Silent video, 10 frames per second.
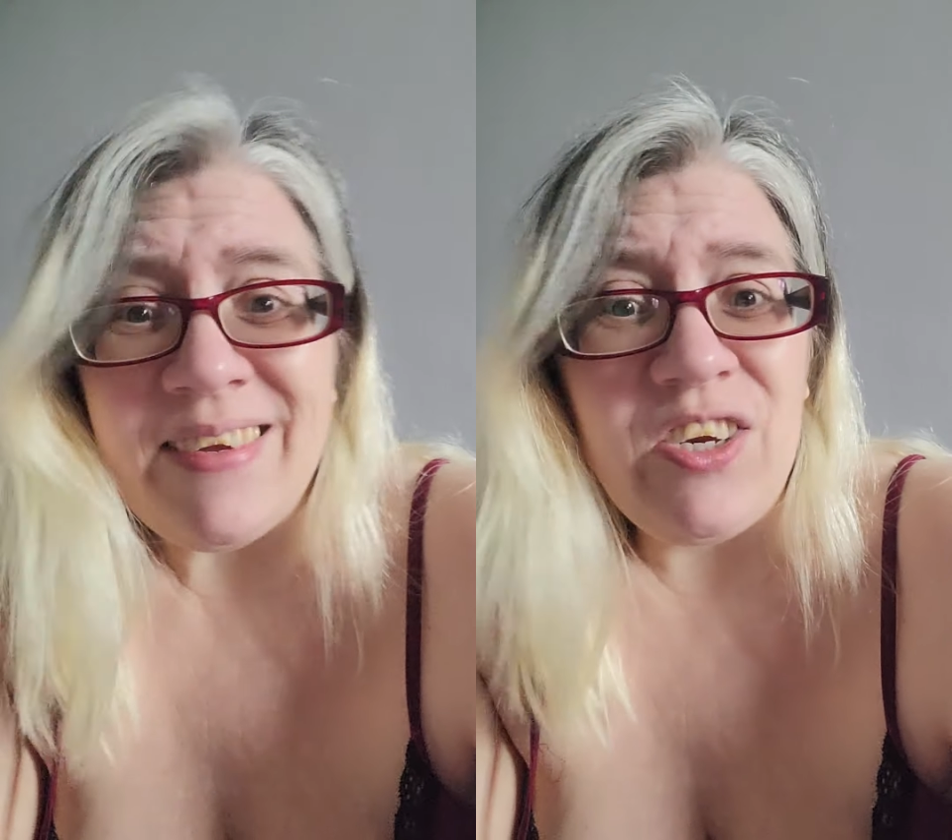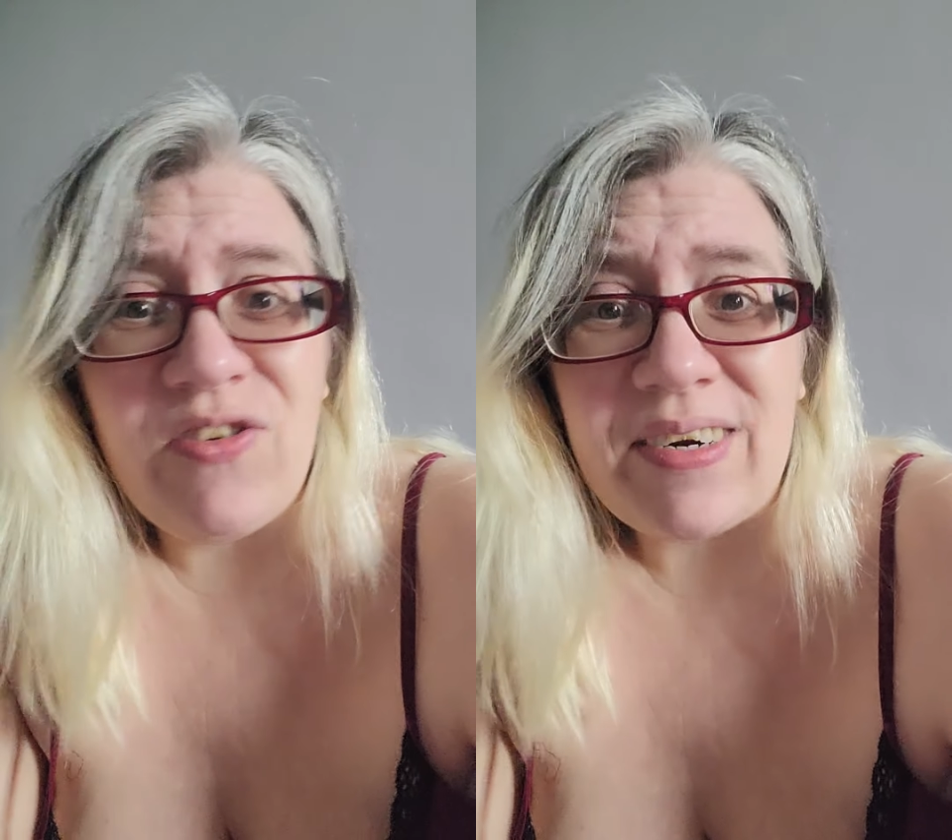
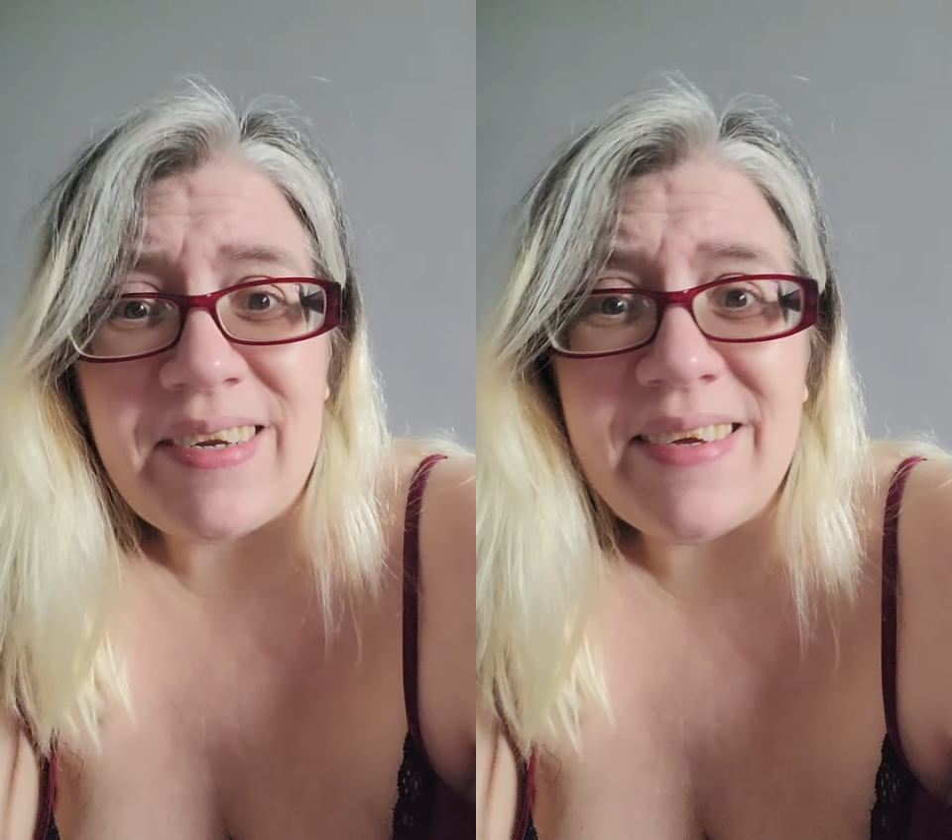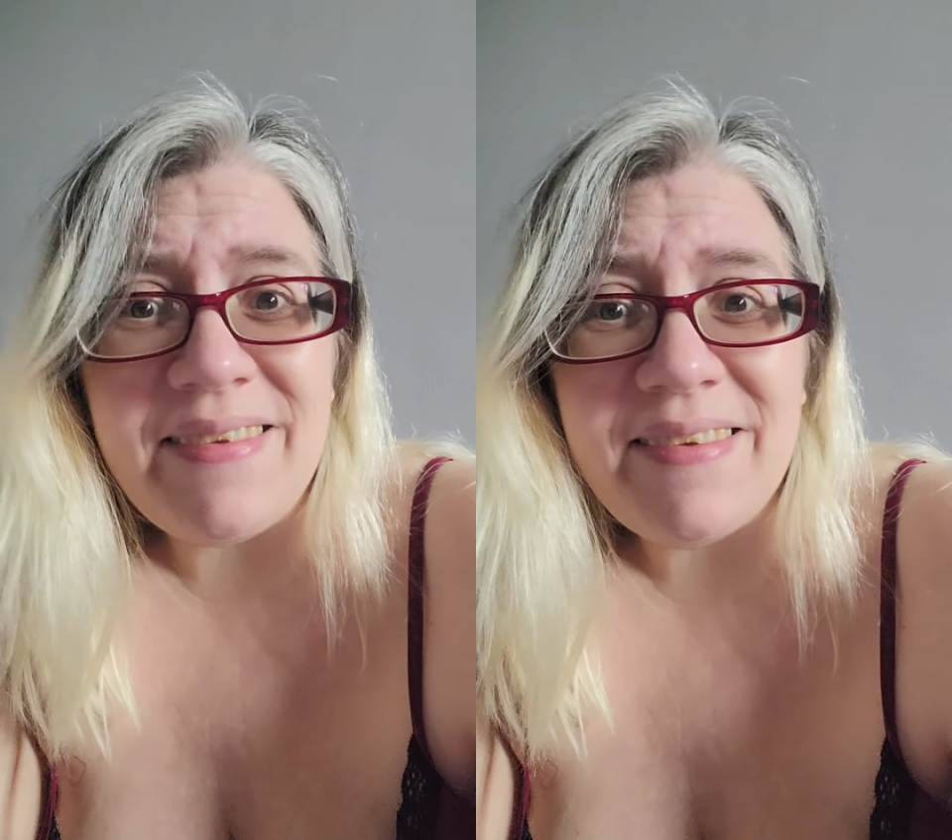
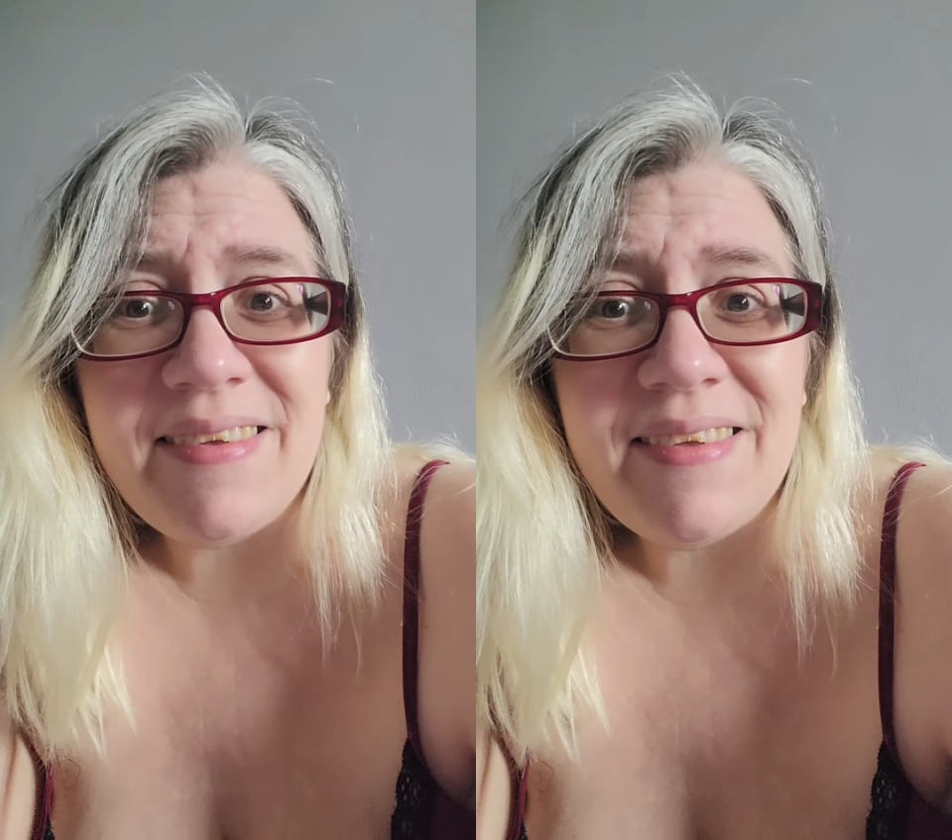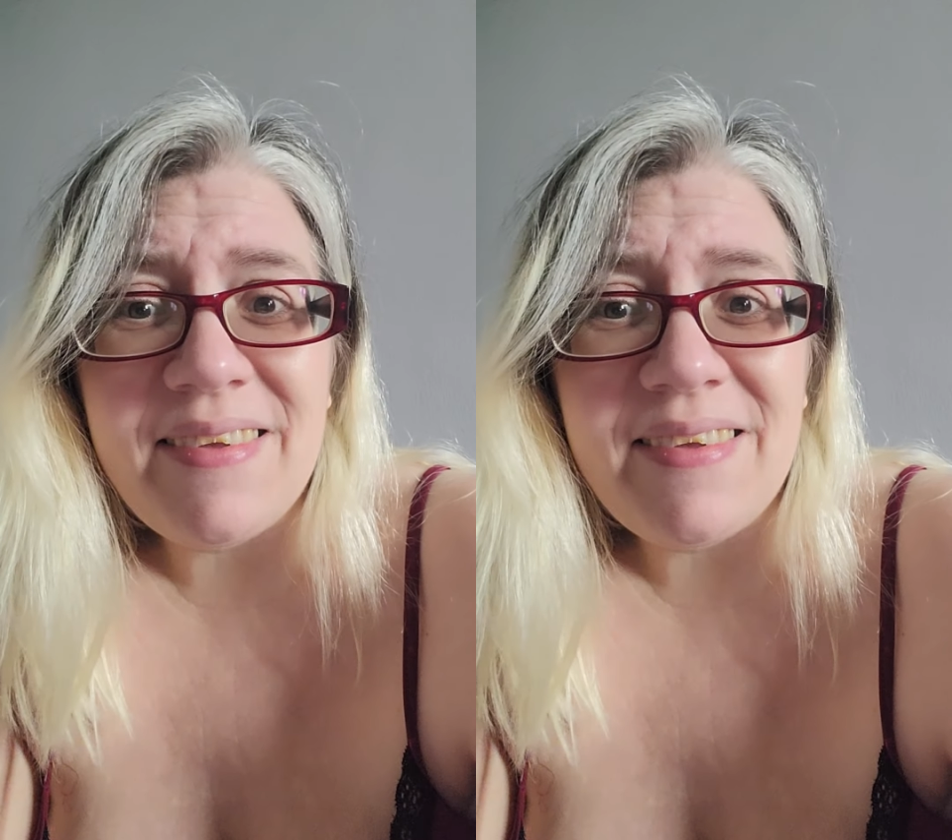instructors,